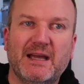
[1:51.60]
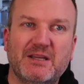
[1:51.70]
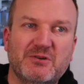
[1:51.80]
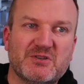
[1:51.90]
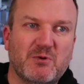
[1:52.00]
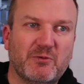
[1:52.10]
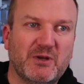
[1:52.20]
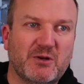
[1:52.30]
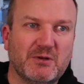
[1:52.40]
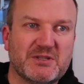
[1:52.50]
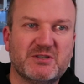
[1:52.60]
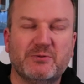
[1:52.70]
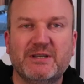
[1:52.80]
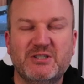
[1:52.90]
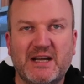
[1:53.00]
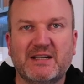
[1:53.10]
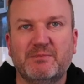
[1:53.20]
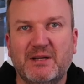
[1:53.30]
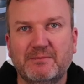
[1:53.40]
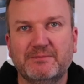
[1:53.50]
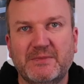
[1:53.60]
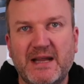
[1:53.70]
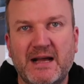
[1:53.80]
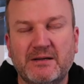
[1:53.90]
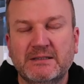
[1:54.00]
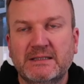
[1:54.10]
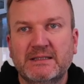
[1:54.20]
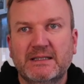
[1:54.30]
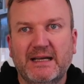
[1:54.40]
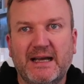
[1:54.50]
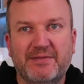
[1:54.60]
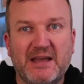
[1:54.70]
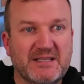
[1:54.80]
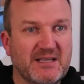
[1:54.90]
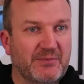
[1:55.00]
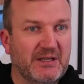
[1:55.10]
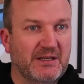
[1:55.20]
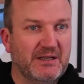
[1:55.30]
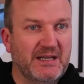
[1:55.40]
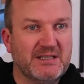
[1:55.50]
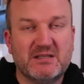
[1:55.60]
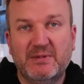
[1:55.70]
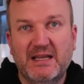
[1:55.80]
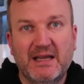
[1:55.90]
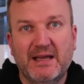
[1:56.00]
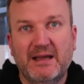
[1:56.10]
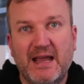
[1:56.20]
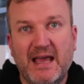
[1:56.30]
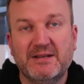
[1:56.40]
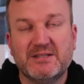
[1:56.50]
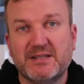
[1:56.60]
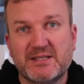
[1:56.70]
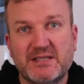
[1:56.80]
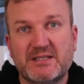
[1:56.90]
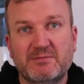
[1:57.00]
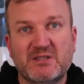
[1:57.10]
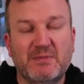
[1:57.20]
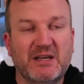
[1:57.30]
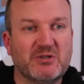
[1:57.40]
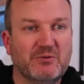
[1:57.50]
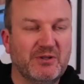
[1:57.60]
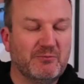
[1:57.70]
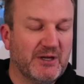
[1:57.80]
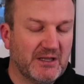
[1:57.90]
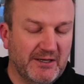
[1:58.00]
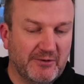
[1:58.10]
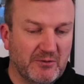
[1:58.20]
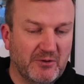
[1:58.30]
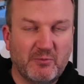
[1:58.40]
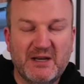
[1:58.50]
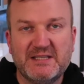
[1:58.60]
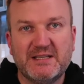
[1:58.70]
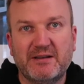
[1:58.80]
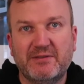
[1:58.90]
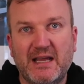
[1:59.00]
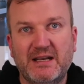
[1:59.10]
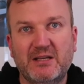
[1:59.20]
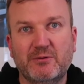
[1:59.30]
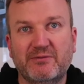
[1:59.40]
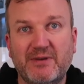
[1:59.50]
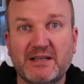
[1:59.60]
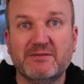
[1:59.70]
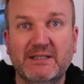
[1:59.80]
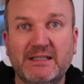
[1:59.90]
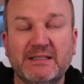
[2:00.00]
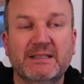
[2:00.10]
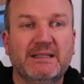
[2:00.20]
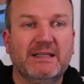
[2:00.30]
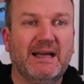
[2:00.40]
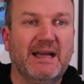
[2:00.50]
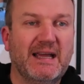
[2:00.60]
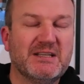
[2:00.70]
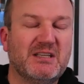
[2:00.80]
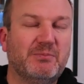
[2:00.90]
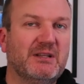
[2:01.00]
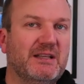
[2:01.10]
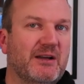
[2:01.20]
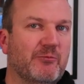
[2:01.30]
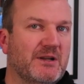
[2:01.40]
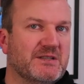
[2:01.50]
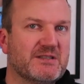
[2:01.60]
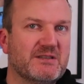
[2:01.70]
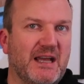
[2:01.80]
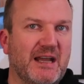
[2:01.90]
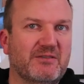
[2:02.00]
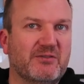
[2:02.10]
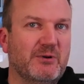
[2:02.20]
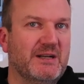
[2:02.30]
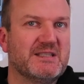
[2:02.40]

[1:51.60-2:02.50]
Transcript: use what we call a sewer ejector pump. Now, that's something that needs to be added to the system to make sure that we're clearing all of the waste out of the ADU effectively. And typically that runs at $3,000 to